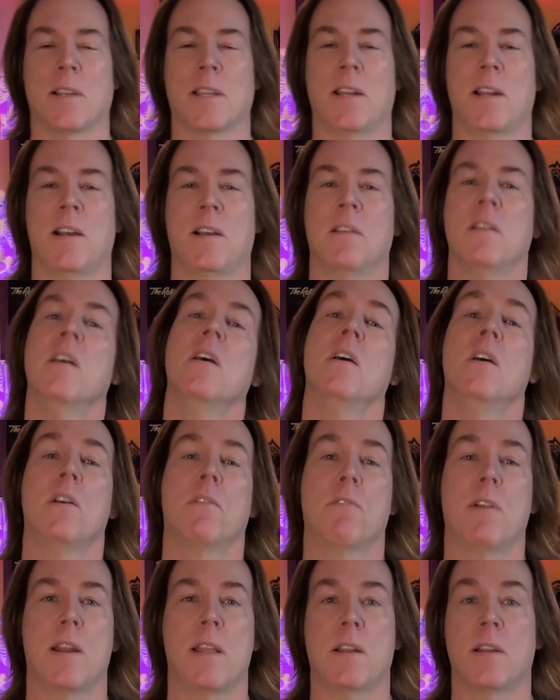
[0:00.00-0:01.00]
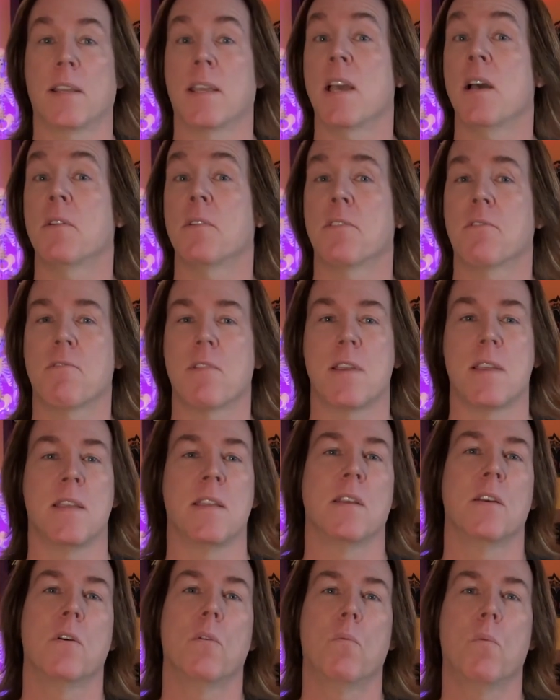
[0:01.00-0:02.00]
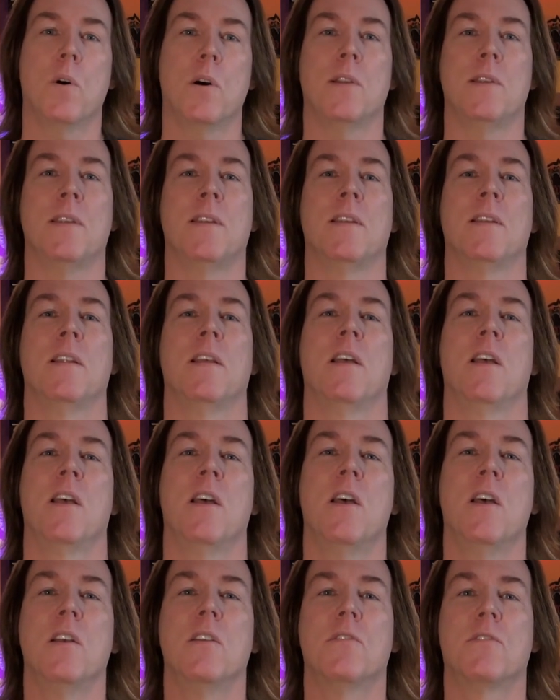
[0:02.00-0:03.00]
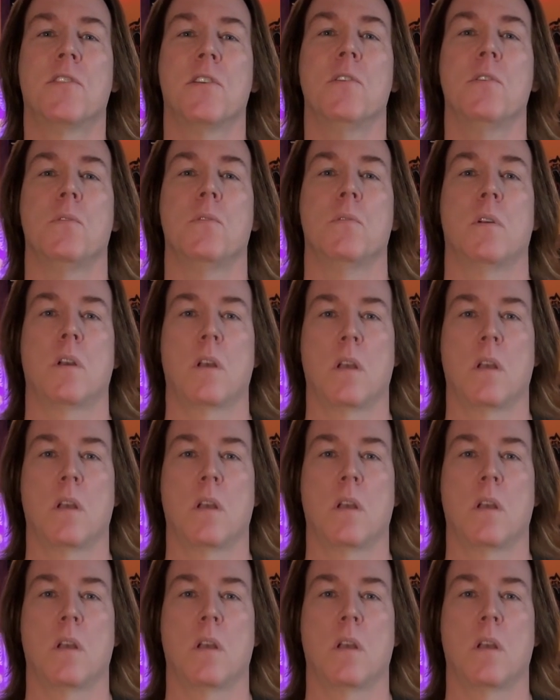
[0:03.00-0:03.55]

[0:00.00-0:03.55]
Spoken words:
it out. Ready, on the count of 3. 1, 2,